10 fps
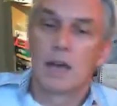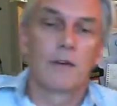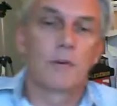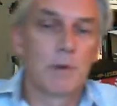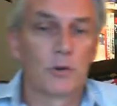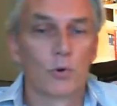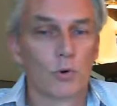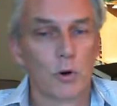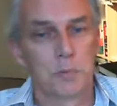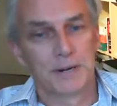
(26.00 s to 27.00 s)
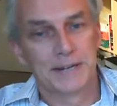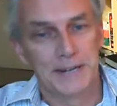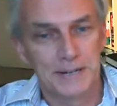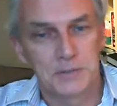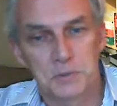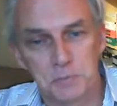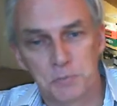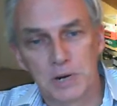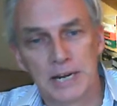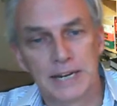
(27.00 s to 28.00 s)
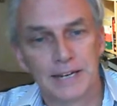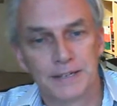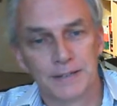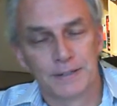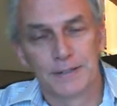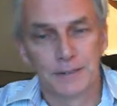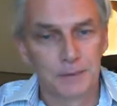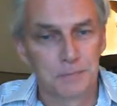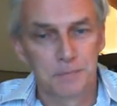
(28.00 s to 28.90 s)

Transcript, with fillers: I've got my door open and, and it's raining and uh,